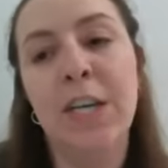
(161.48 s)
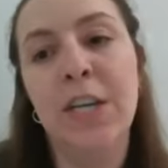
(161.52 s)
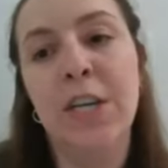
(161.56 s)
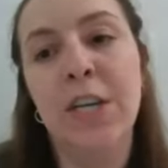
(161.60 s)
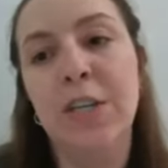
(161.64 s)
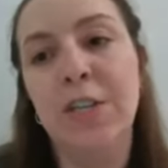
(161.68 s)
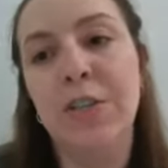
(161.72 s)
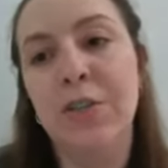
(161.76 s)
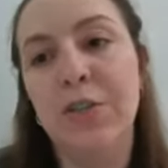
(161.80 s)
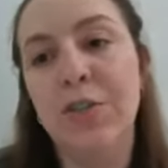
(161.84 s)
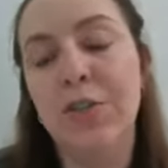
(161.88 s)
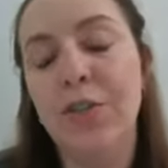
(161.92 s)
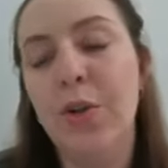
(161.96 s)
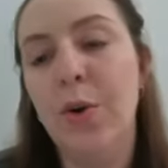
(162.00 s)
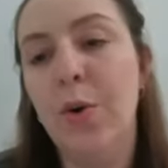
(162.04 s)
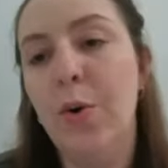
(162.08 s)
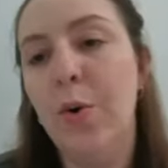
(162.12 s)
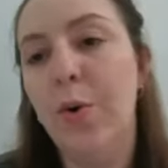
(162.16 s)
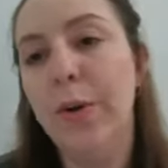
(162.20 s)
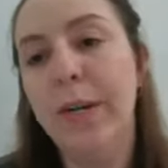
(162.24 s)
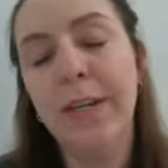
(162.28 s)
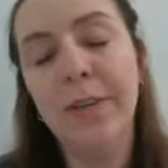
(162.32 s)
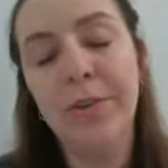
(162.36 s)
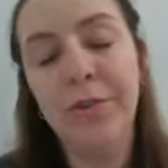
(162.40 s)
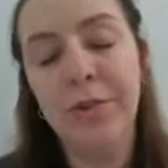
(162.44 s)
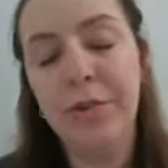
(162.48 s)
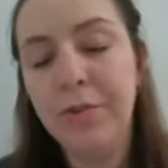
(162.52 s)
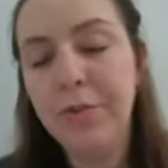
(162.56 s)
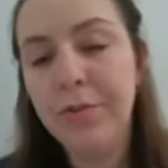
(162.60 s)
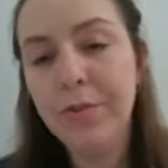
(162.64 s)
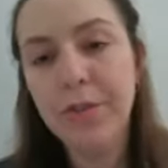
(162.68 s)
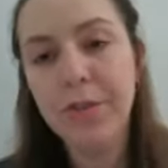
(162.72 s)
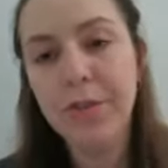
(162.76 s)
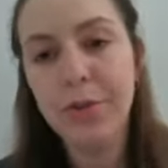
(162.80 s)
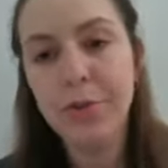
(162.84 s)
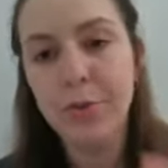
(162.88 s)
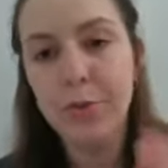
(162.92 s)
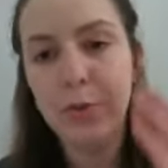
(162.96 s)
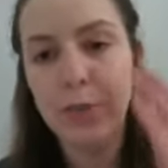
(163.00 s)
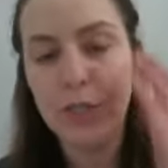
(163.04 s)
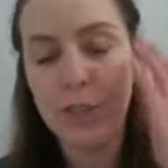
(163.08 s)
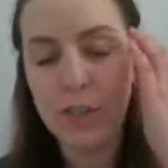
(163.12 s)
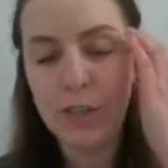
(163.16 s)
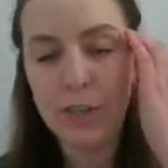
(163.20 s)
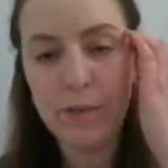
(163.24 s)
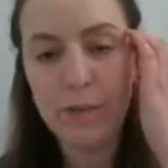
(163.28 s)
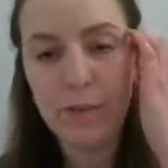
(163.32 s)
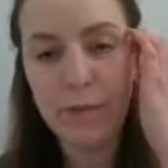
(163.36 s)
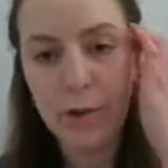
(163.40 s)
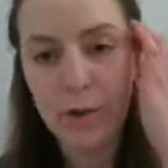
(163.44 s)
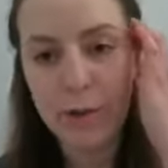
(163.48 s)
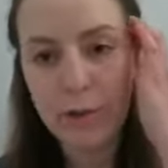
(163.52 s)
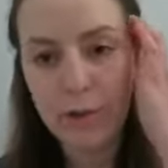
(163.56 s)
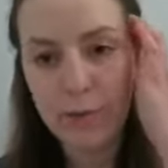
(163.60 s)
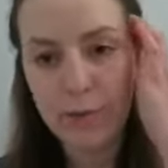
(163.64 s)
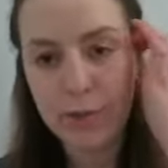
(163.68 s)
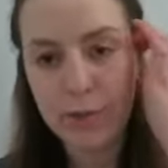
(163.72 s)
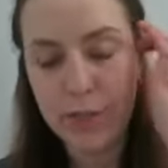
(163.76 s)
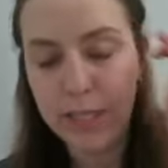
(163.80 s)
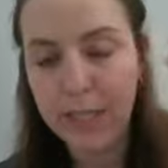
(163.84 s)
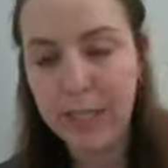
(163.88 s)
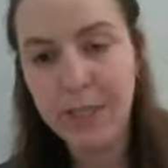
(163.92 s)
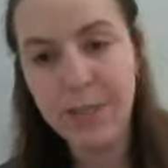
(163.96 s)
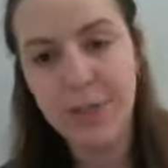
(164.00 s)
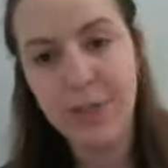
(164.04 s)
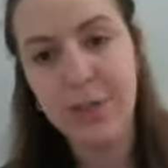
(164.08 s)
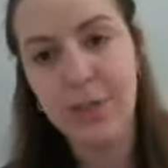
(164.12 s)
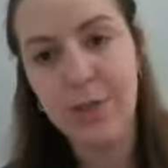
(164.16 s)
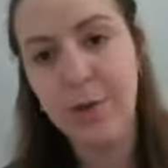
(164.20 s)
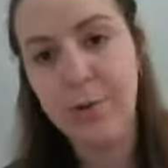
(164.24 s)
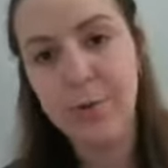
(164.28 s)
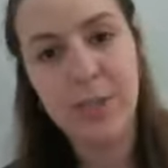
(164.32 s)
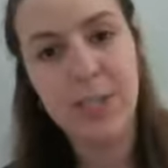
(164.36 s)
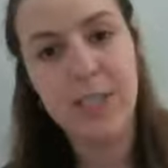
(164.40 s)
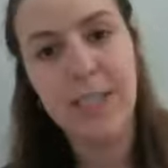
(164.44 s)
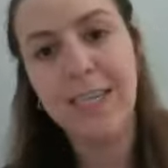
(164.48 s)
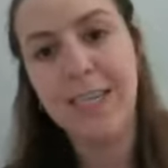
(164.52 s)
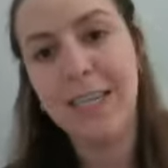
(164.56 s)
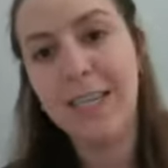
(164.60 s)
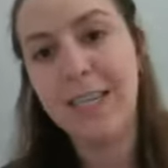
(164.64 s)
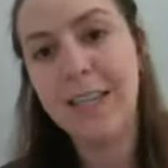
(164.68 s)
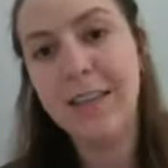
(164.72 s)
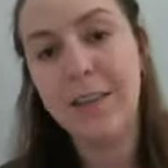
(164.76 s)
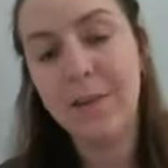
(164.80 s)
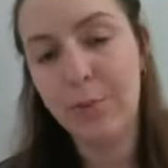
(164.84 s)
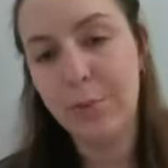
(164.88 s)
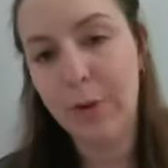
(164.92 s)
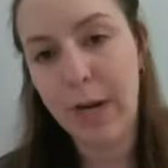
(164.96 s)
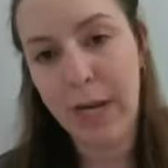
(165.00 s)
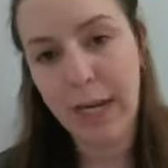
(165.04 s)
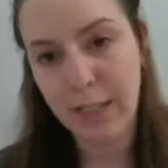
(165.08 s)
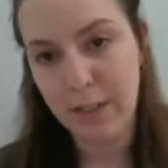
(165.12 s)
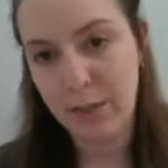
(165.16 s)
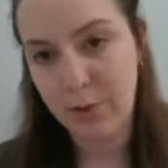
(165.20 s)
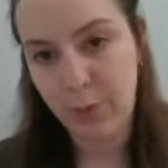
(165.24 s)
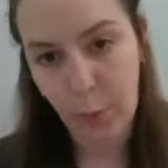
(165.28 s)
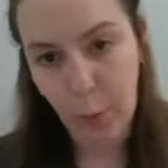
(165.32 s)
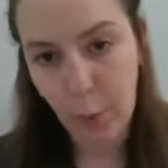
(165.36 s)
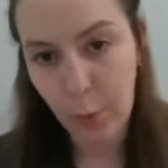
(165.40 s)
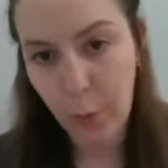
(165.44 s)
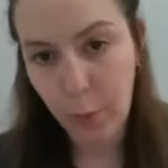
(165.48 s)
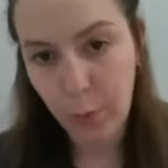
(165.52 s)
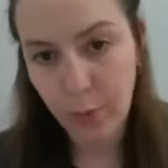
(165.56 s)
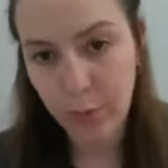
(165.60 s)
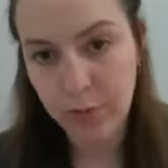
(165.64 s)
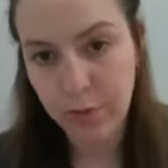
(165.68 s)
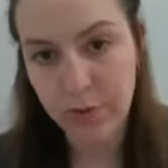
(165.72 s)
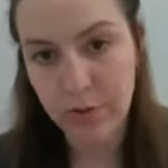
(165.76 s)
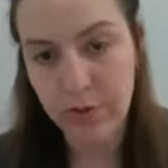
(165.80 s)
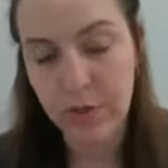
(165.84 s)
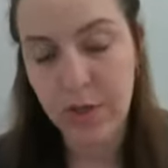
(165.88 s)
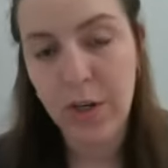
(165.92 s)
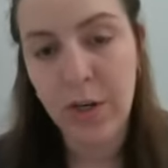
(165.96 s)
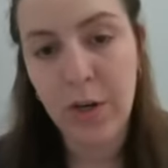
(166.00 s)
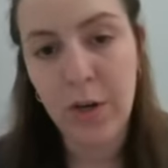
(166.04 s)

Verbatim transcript: So in order to achieve all those things, you always need the right tools.